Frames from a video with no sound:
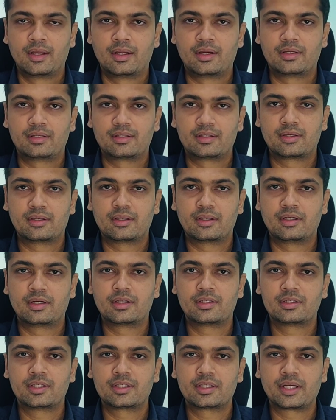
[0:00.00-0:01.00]
It
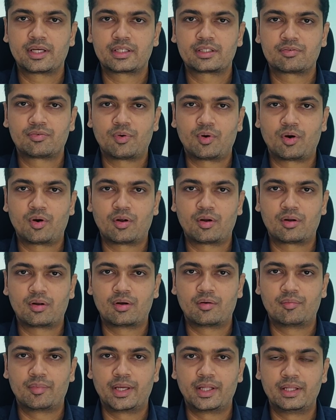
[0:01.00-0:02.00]
is a test for
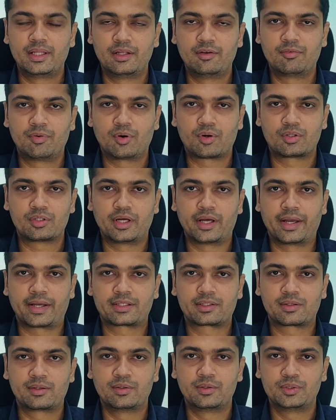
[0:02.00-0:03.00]
mainly for the
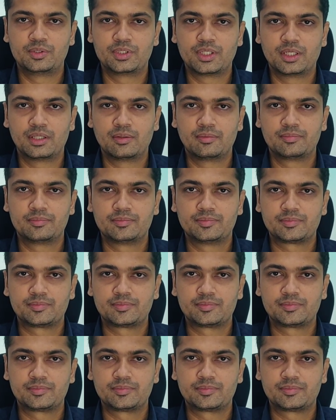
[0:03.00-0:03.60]
exclusion.